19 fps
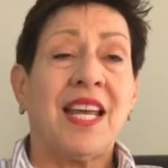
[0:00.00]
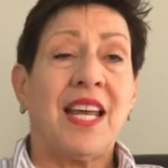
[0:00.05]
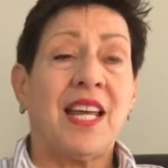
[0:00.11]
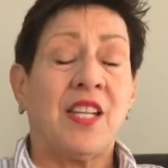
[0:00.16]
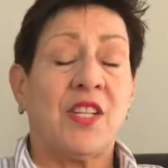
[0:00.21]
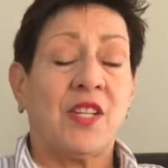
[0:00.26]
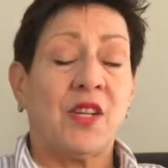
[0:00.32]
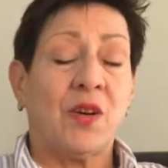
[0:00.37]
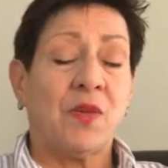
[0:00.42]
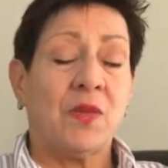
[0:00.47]

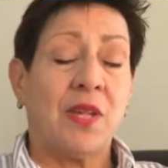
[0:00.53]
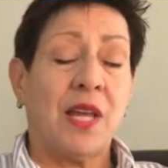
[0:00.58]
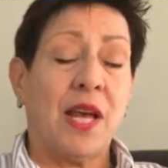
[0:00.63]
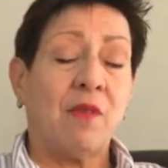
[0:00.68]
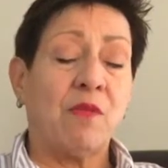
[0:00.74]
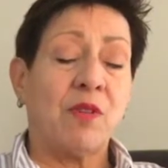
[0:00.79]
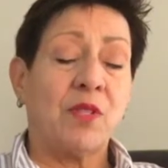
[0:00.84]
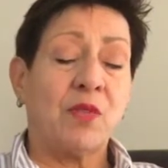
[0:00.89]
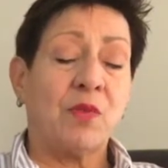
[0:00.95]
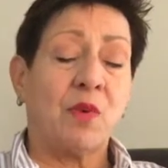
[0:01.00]
And so
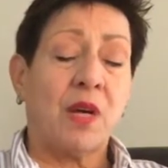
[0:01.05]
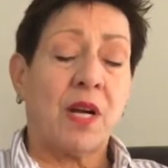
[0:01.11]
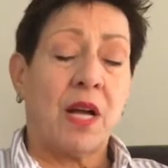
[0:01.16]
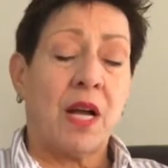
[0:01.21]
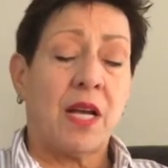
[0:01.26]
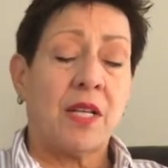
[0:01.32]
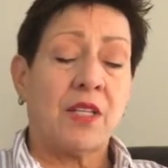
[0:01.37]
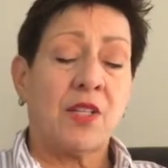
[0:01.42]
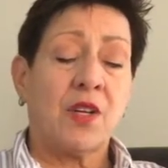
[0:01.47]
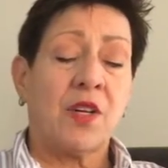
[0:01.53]
that was where
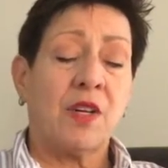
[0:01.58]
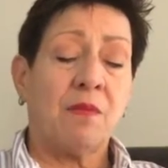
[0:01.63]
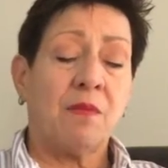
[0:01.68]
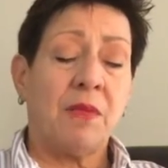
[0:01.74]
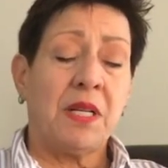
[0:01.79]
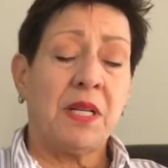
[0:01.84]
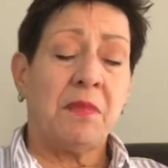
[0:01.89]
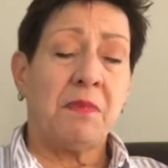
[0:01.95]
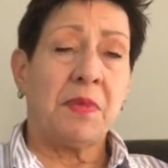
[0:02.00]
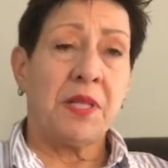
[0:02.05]
I started
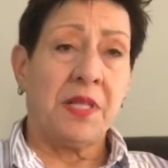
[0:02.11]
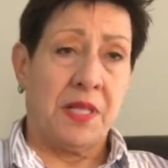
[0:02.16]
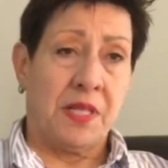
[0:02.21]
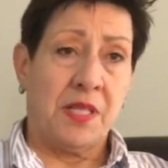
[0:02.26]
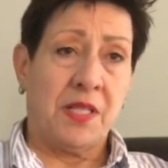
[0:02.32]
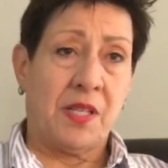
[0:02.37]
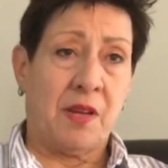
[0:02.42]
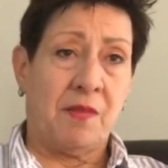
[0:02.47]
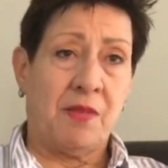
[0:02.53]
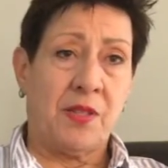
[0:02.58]
meeting
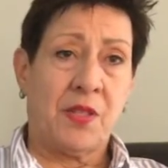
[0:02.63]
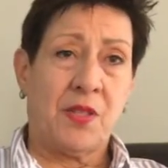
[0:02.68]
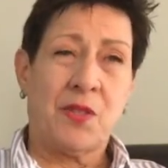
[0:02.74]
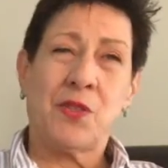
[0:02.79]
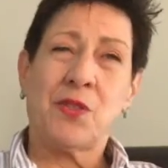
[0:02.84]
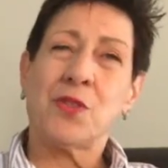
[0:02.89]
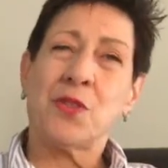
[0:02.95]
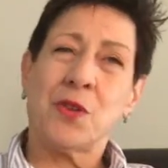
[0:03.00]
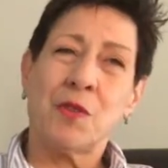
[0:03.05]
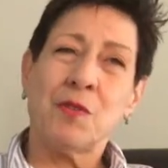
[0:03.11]
police
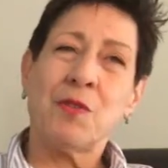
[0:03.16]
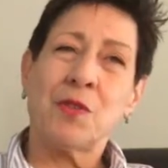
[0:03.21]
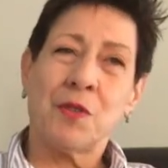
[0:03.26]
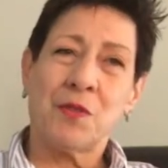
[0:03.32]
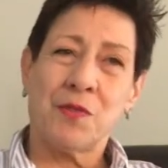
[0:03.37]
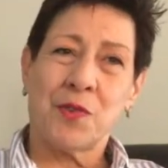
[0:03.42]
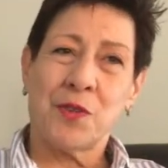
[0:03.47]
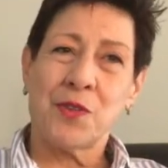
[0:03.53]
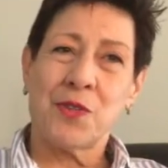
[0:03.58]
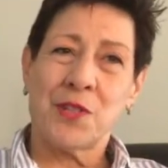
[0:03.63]
officers sort of for the
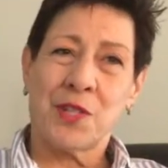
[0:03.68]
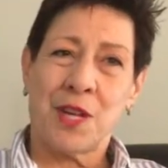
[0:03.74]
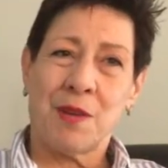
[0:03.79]
first